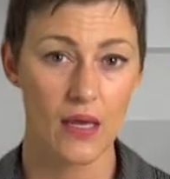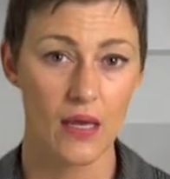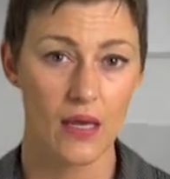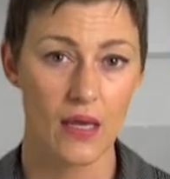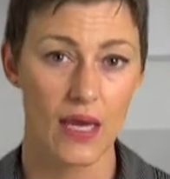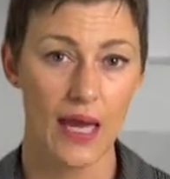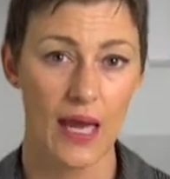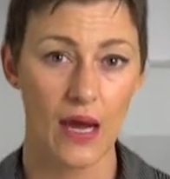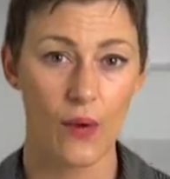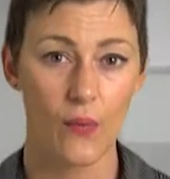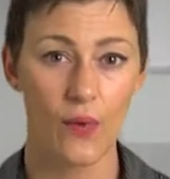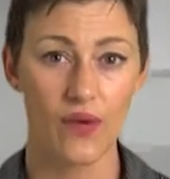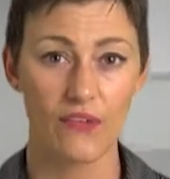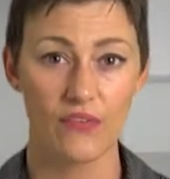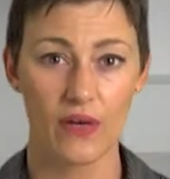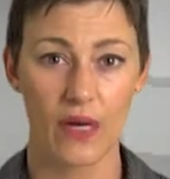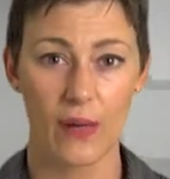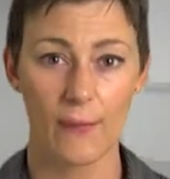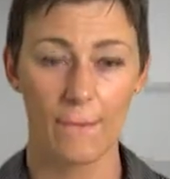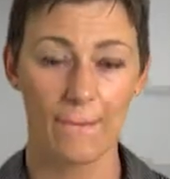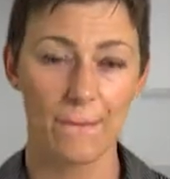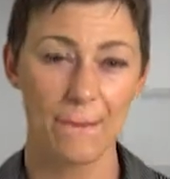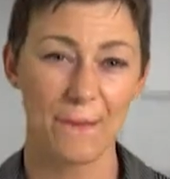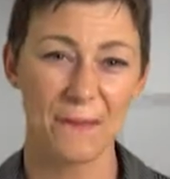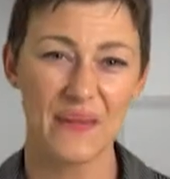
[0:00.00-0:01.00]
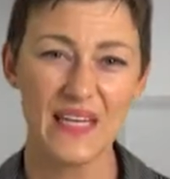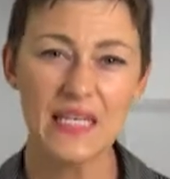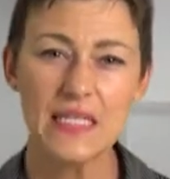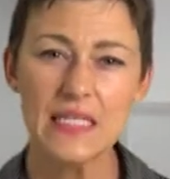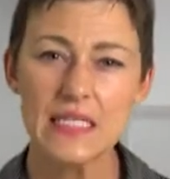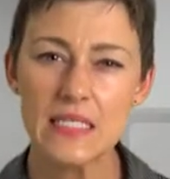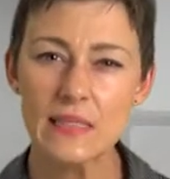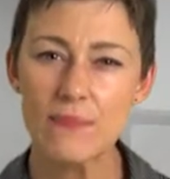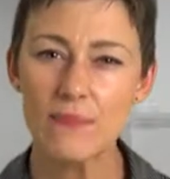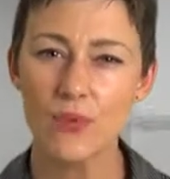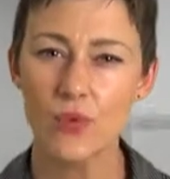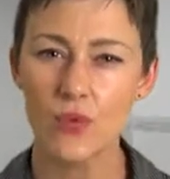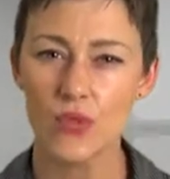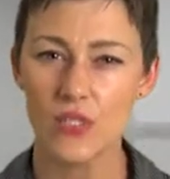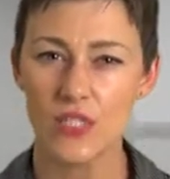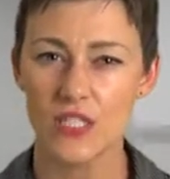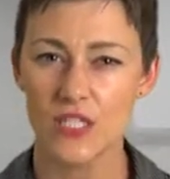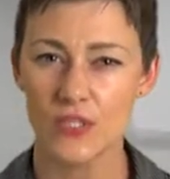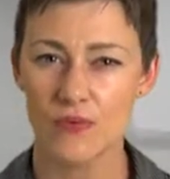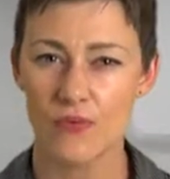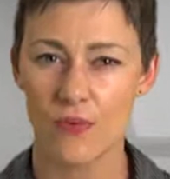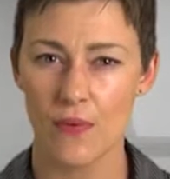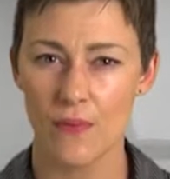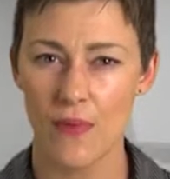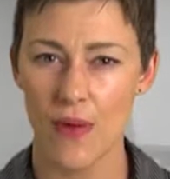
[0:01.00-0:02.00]
However, it is important
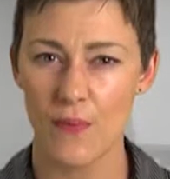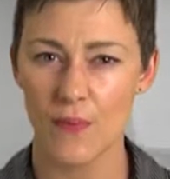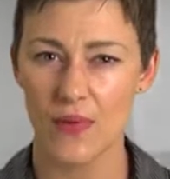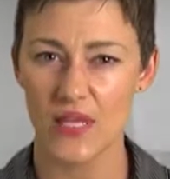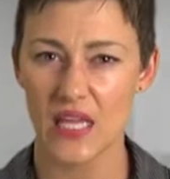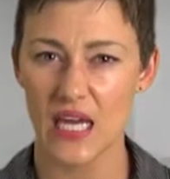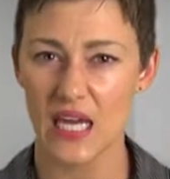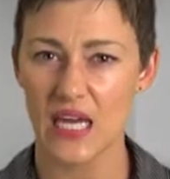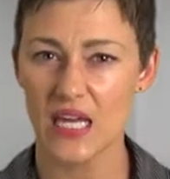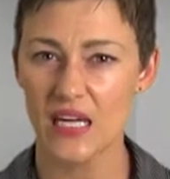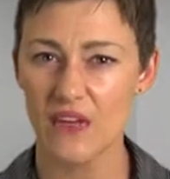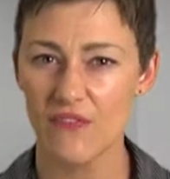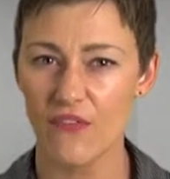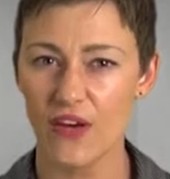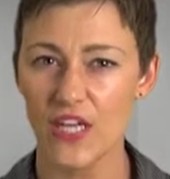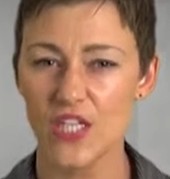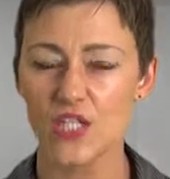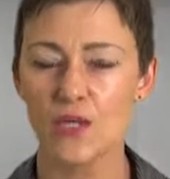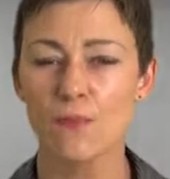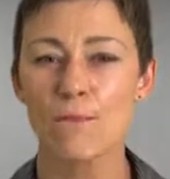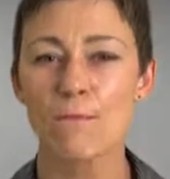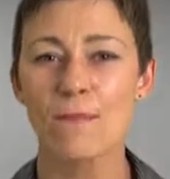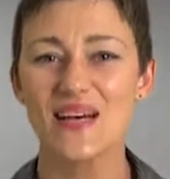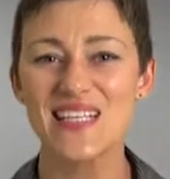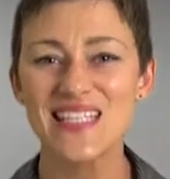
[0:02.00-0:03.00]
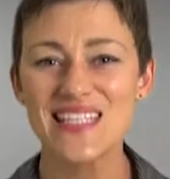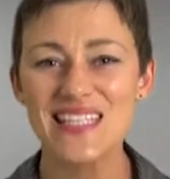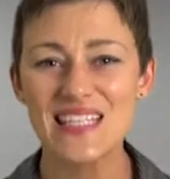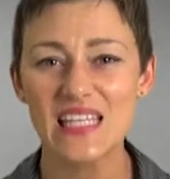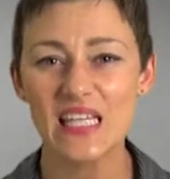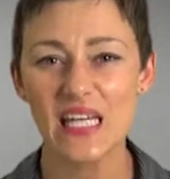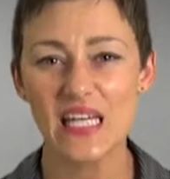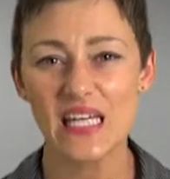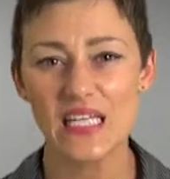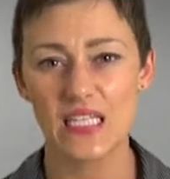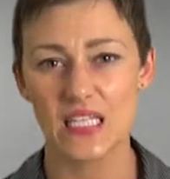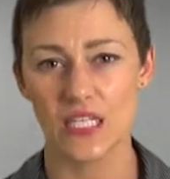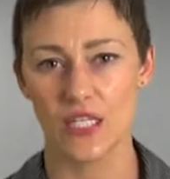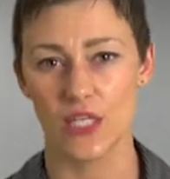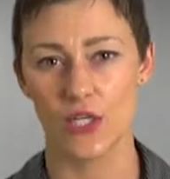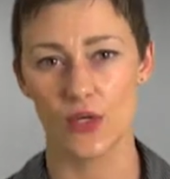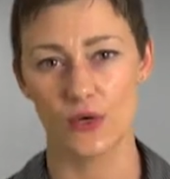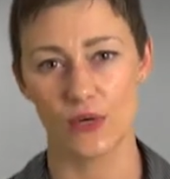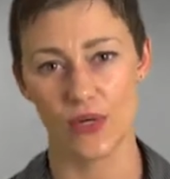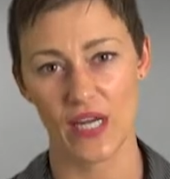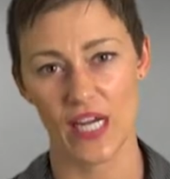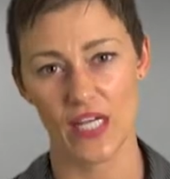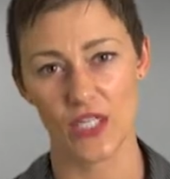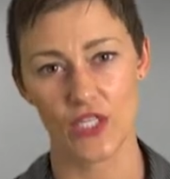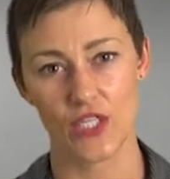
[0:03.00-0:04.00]
to remember that innovation must lead to the
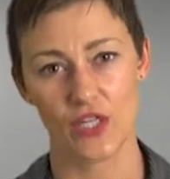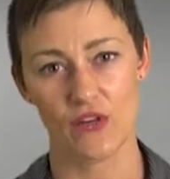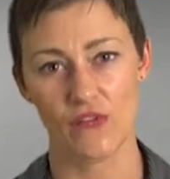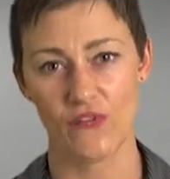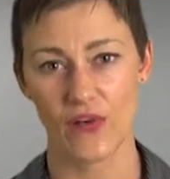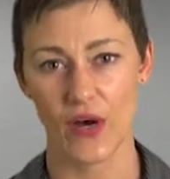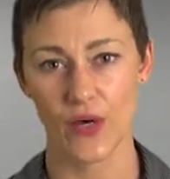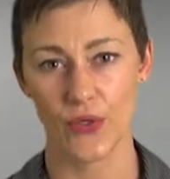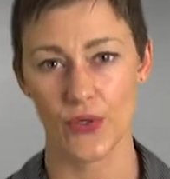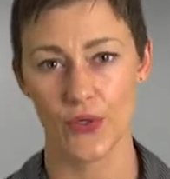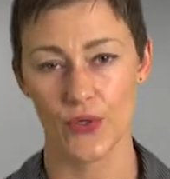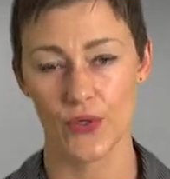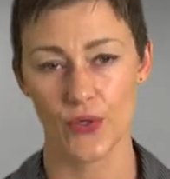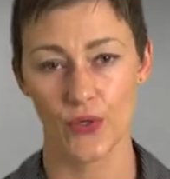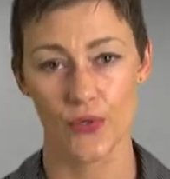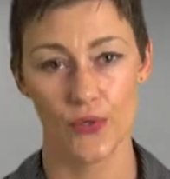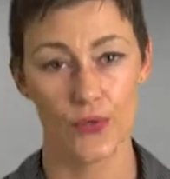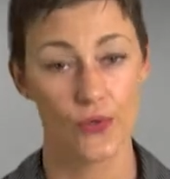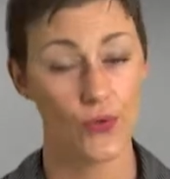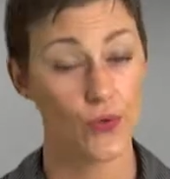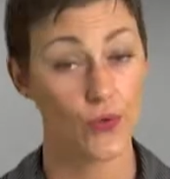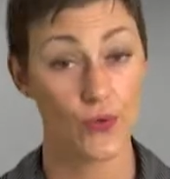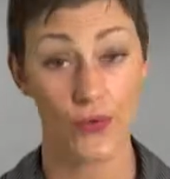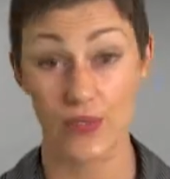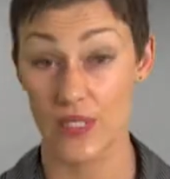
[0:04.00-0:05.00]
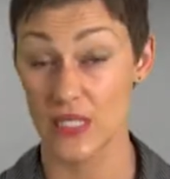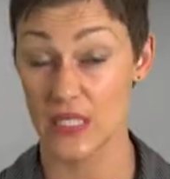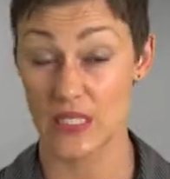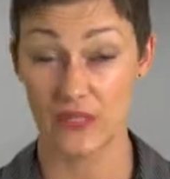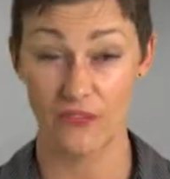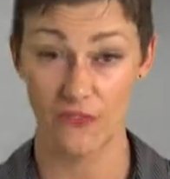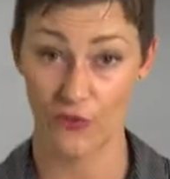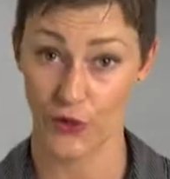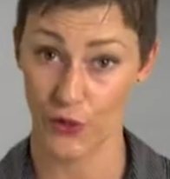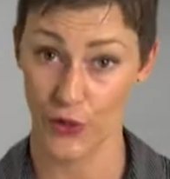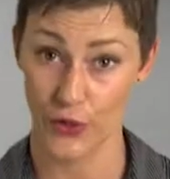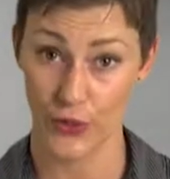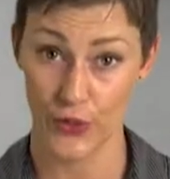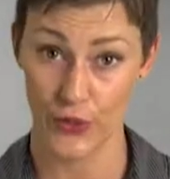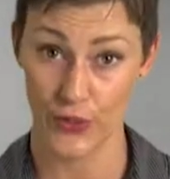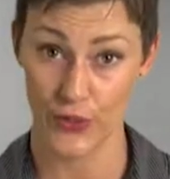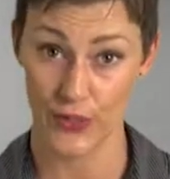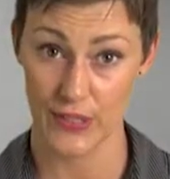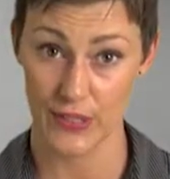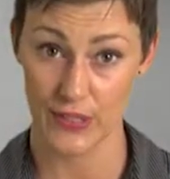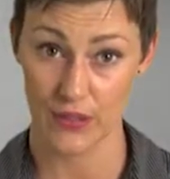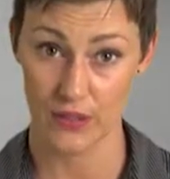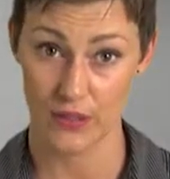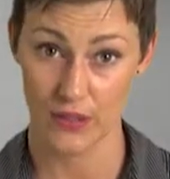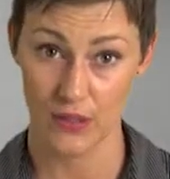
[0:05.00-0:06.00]
creation of value, or it is of no
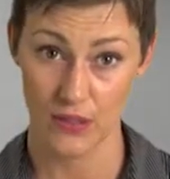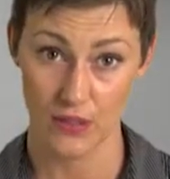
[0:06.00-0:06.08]
use.